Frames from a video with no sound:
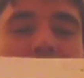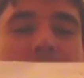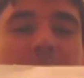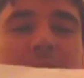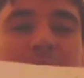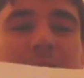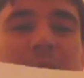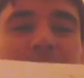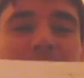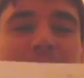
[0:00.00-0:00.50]

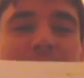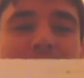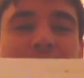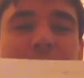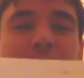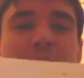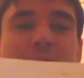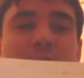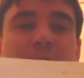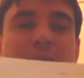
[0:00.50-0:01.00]
in the
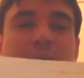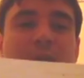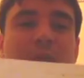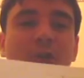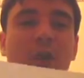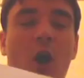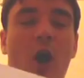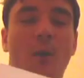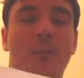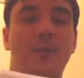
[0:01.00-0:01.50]
sense that the
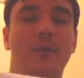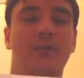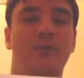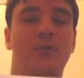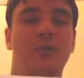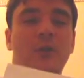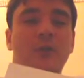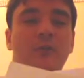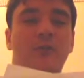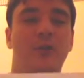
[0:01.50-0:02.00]
top is
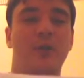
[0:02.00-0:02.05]
glued